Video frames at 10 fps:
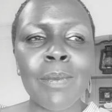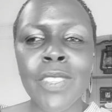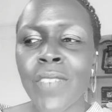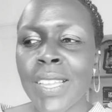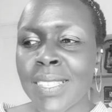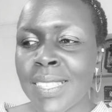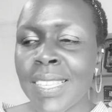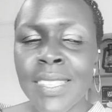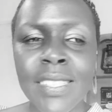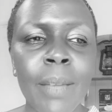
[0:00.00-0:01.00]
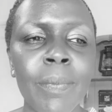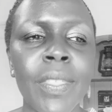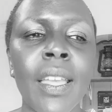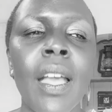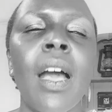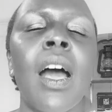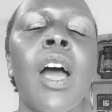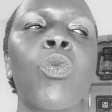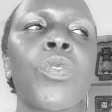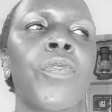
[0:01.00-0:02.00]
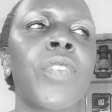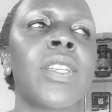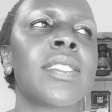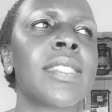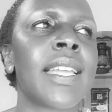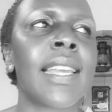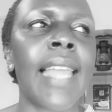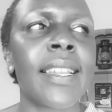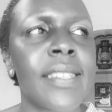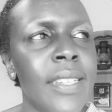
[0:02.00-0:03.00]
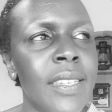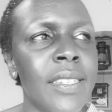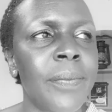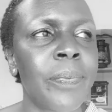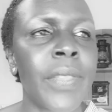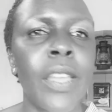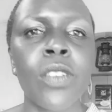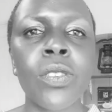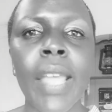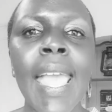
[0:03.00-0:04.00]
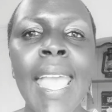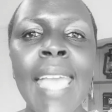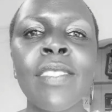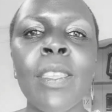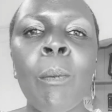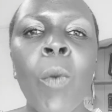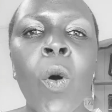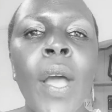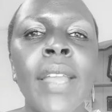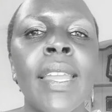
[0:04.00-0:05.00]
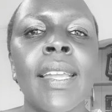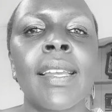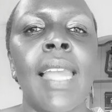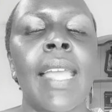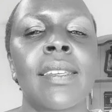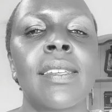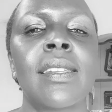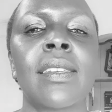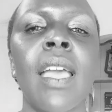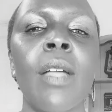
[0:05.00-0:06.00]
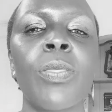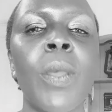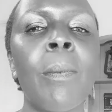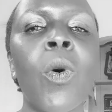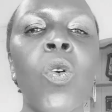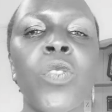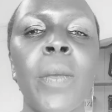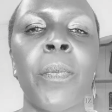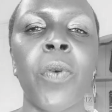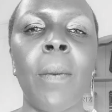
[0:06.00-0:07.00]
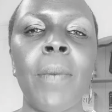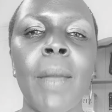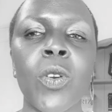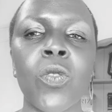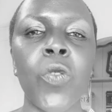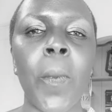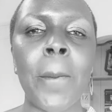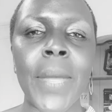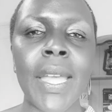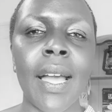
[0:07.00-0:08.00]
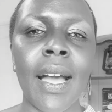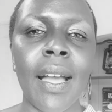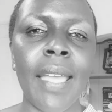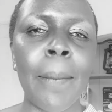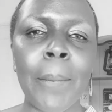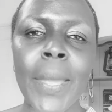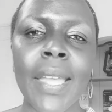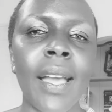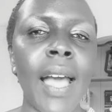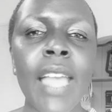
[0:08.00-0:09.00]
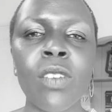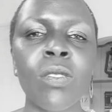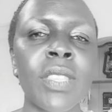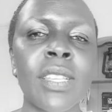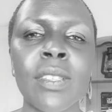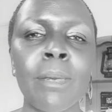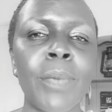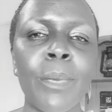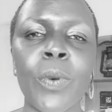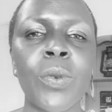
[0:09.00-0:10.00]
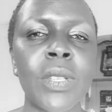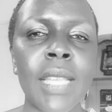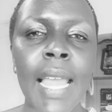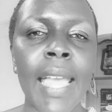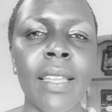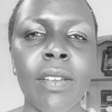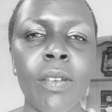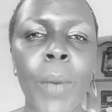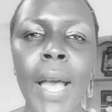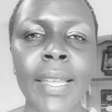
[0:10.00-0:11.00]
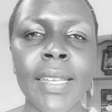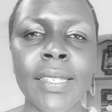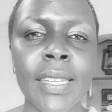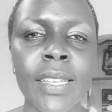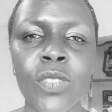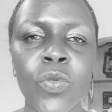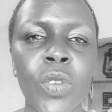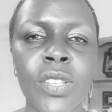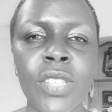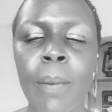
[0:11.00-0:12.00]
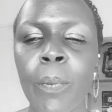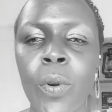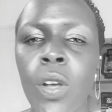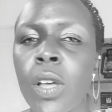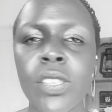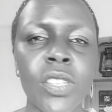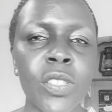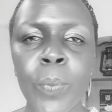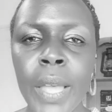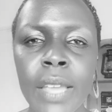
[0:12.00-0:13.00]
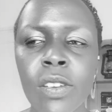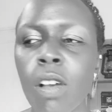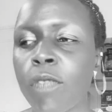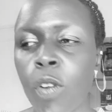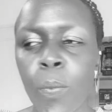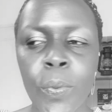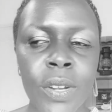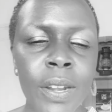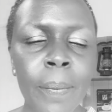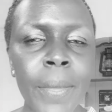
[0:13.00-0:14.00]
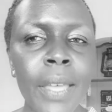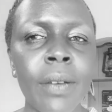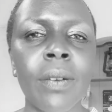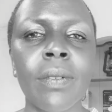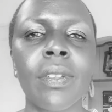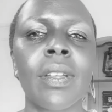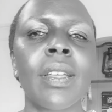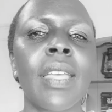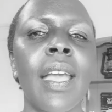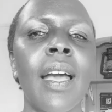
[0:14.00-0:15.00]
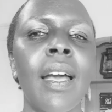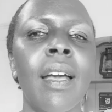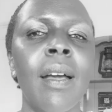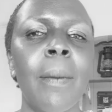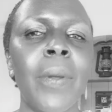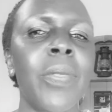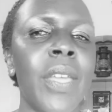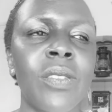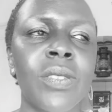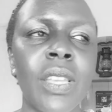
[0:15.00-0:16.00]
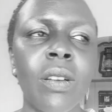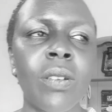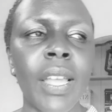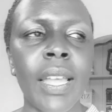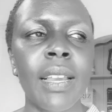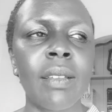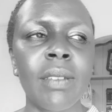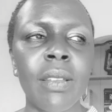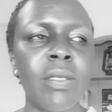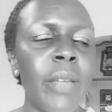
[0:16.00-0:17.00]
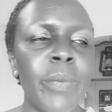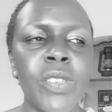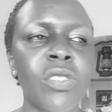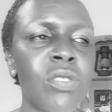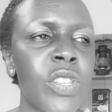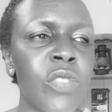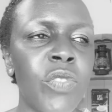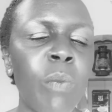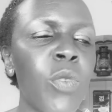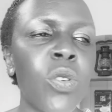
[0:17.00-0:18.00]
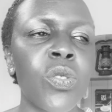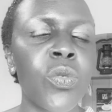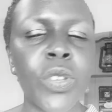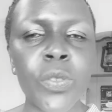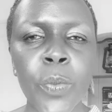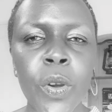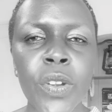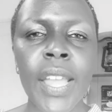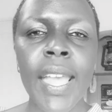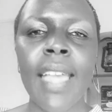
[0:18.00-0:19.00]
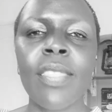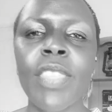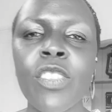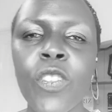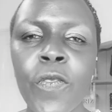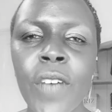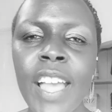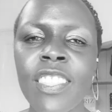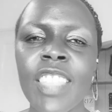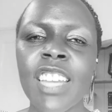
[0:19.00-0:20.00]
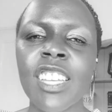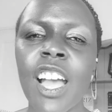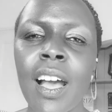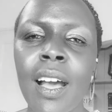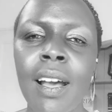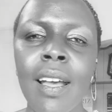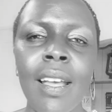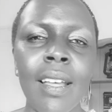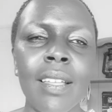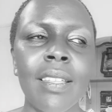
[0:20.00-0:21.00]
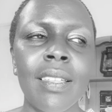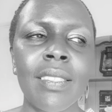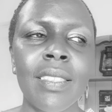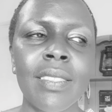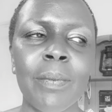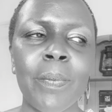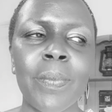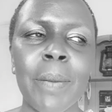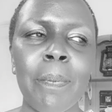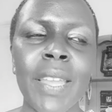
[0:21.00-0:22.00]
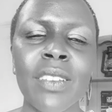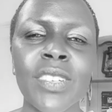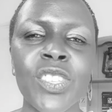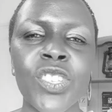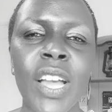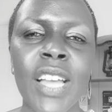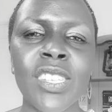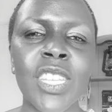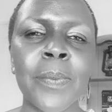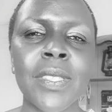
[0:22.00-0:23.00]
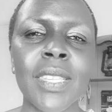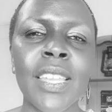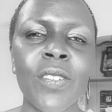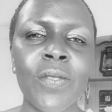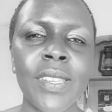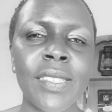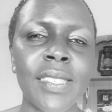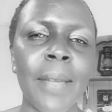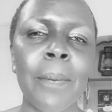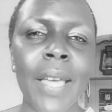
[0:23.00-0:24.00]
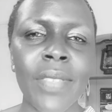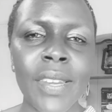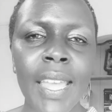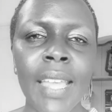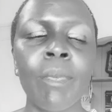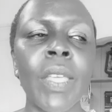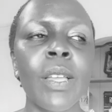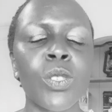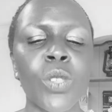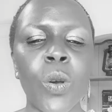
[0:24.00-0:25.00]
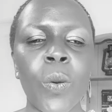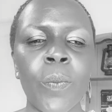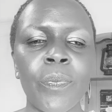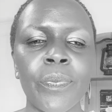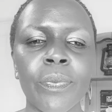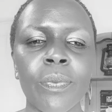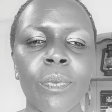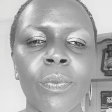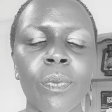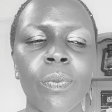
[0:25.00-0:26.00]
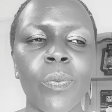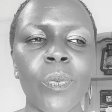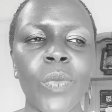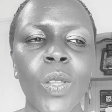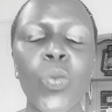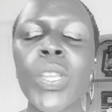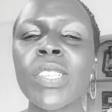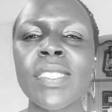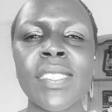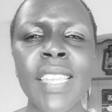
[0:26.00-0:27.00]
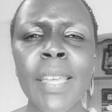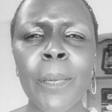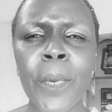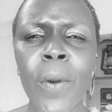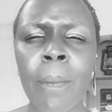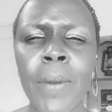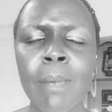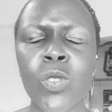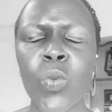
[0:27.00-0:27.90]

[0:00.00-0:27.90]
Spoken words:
if I see something, I would first neglect it. And the more I neglected it, the more the problem grew bigger and bigger. I know there's some people who say, like, parking tickets, for example, just pay it off or put an appeal. Yeah. But then you say, okay, let me just leave. I'm not going to respond. And then you find that the penalty charge keeps increasing by the day. So we see problems